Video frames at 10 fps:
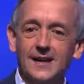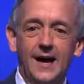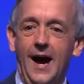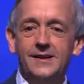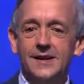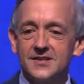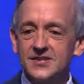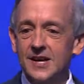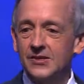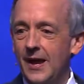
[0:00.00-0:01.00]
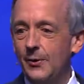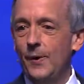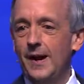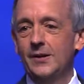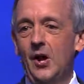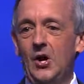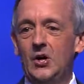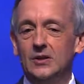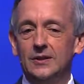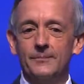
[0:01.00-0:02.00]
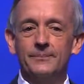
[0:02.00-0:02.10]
God doesn't see it that way at all.